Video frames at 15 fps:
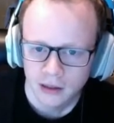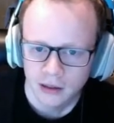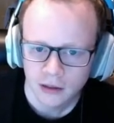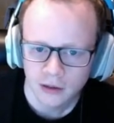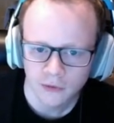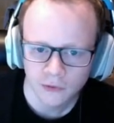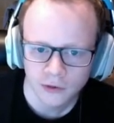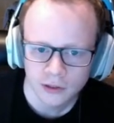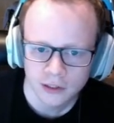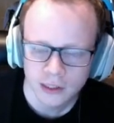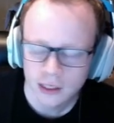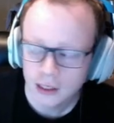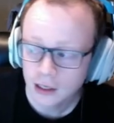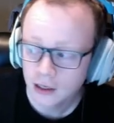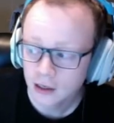the first
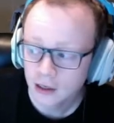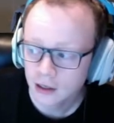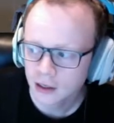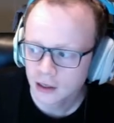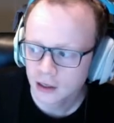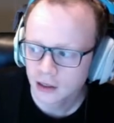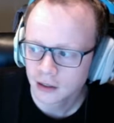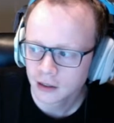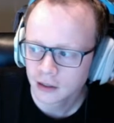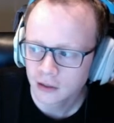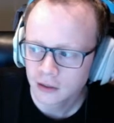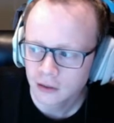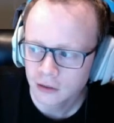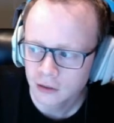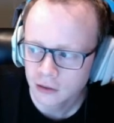thing
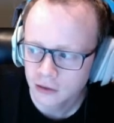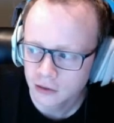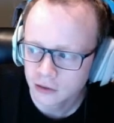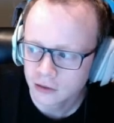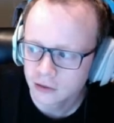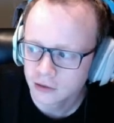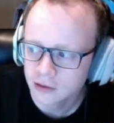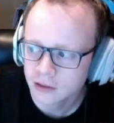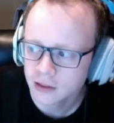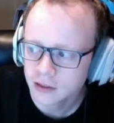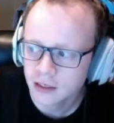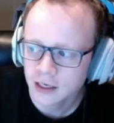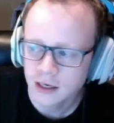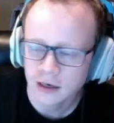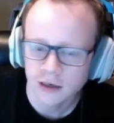you'll
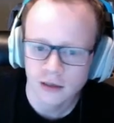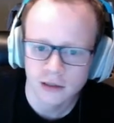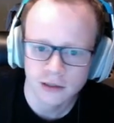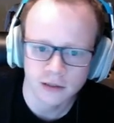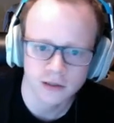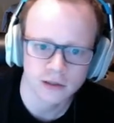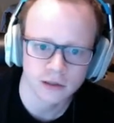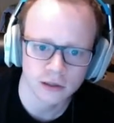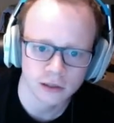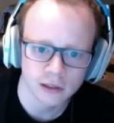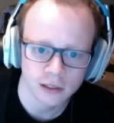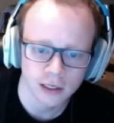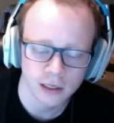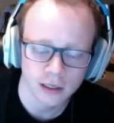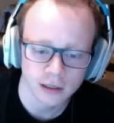see here is the search
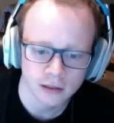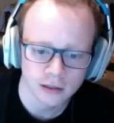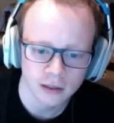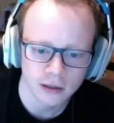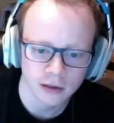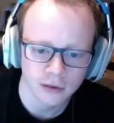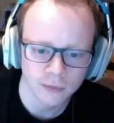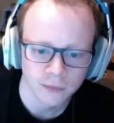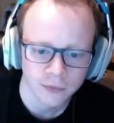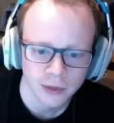settings. So,